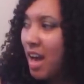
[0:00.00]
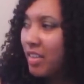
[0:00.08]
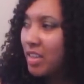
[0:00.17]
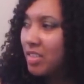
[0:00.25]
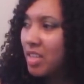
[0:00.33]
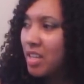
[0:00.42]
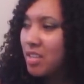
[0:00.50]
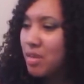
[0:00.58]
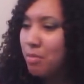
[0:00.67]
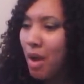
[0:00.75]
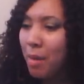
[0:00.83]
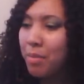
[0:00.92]
I think these
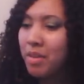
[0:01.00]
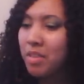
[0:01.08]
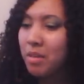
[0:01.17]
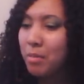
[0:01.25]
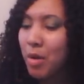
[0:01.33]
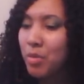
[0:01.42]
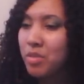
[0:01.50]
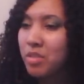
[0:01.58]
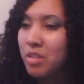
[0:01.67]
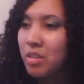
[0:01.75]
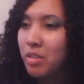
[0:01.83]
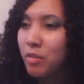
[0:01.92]
are probably the
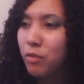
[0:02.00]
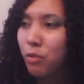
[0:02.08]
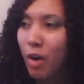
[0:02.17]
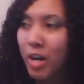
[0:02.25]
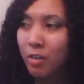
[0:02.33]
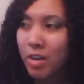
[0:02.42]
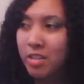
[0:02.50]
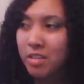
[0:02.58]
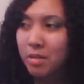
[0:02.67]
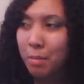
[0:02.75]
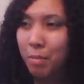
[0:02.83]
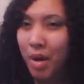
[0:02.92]
most
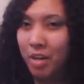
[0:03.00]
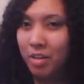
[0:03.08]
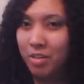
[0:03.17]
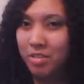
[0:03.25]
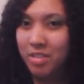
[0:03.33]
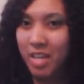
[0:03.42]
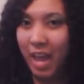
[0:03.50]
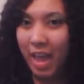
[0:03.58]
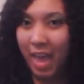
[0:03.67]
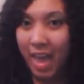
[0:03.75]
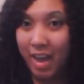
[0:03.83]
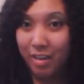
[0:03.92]
fragranced butters that I
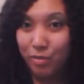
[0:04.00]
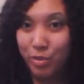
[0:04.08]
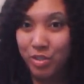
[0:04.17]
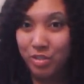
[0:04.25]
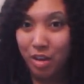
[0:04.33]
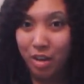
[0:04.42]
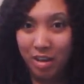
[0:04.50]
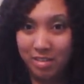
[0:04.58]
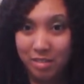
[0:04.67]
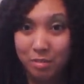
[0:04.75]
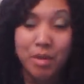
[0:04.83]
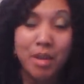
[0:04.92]
have, which is
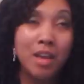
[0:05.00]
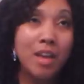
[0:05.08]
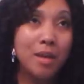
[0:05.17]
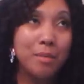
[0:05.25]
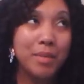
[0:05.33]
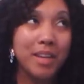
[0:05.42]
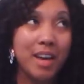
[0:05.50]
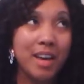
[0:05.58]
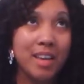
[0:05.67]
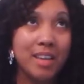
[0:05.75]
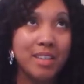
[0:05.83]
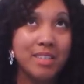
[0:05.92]
awesome
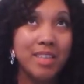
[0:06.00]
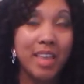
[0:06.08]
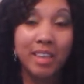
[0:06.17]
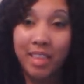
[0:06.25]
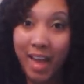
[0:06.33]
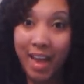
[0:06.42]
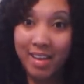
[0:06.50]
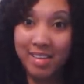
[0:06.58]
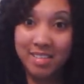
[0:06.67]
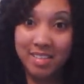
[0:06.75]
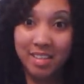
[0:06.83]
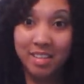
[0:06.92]
because they
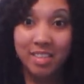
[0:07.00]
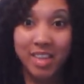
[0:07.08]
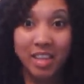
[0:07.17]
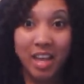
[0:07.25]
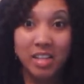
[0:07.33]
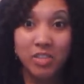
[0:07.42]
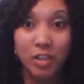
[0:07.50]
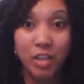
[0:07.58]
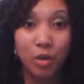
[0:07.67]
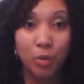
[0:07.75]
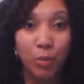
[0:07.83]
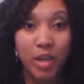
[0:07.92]
last. They last for
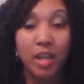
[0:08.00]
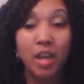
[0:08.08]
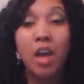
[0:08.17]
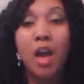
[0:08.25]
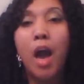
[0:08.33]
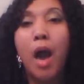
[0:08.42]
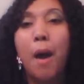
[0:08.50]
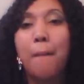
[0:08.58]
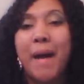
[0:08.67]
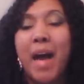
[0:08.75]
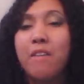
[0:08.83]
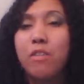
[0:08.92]
like a week.
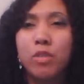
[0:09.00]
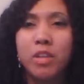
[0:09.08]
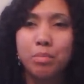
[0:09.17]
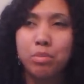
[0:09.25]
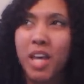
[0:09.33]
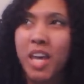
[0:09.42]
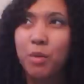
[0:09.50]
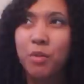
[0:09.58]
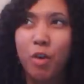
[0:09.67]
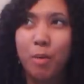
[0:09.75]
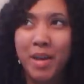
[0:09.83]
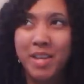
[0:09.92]
Um, I haven't really played
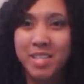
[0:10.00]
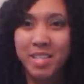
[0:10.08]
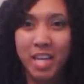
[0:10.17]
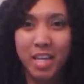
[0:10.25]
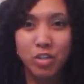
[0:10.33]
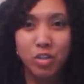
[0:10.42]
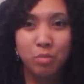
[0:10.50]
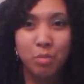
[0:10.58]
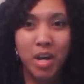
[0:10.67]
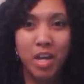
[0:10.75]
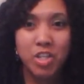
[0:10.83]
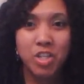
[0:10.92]
with on my skin too
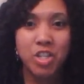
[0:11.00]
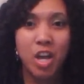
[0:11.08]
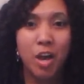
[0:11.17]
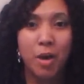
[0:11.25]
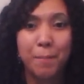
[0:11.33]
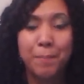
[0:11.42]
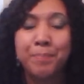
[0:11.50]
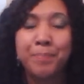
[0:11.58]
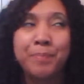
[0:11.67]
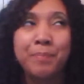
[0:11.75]
much. Um,